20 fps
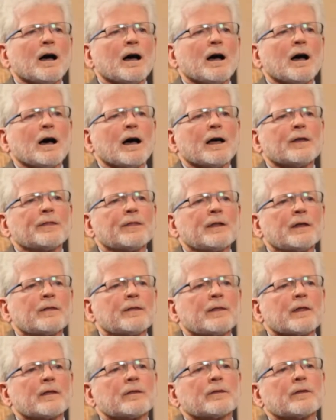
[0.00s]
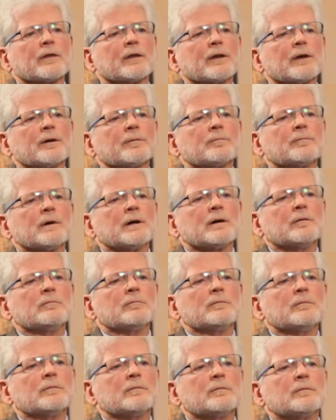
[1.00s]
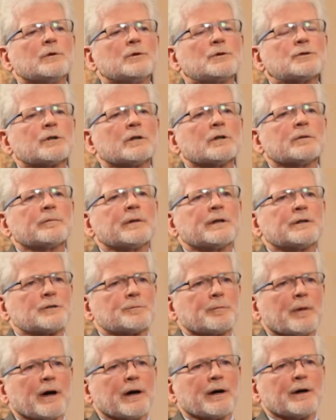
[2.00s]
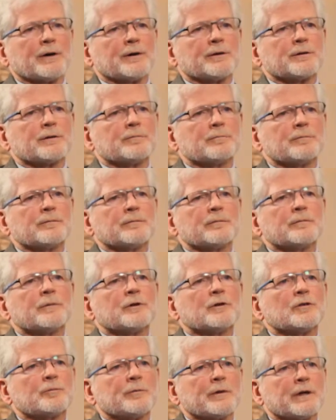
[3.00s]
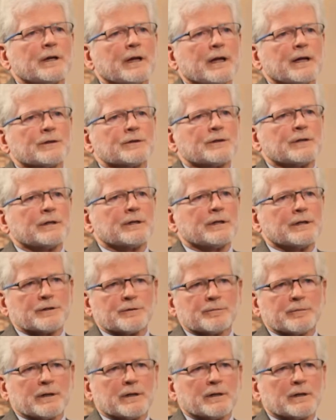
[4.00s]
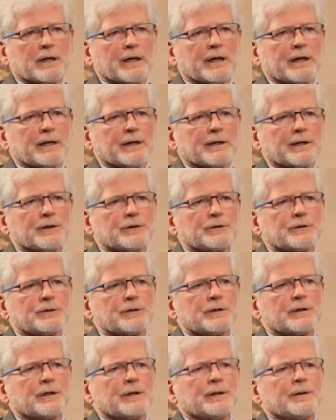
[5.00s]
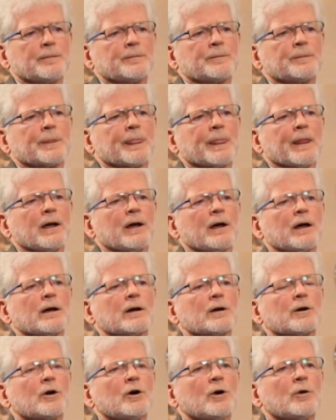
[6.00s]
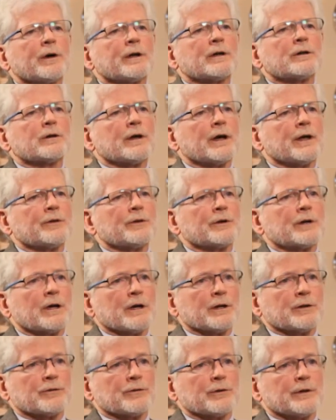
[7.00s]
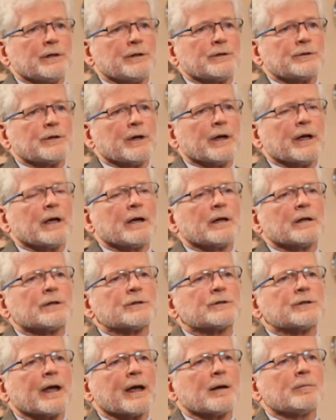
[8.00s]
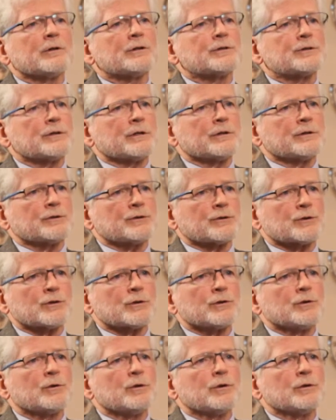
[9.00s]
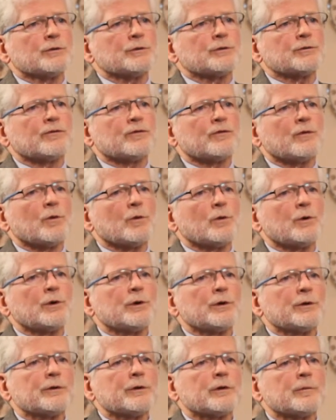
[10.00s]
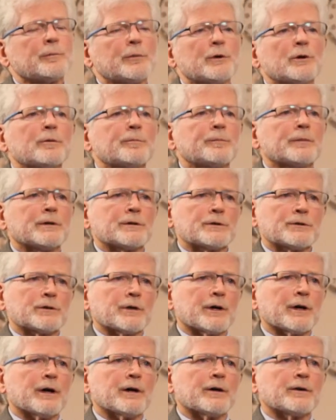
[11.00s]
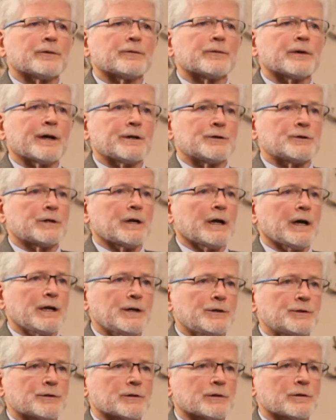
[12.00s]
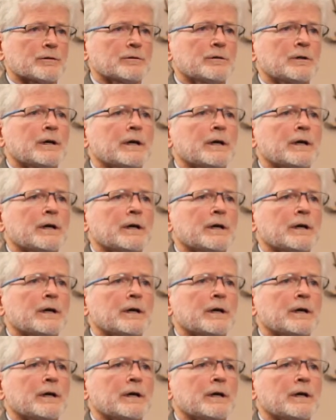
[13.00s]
I think that the Muslim-inspired movement, as Hizmet is, going to other countries and establishing schools for the purpose of education,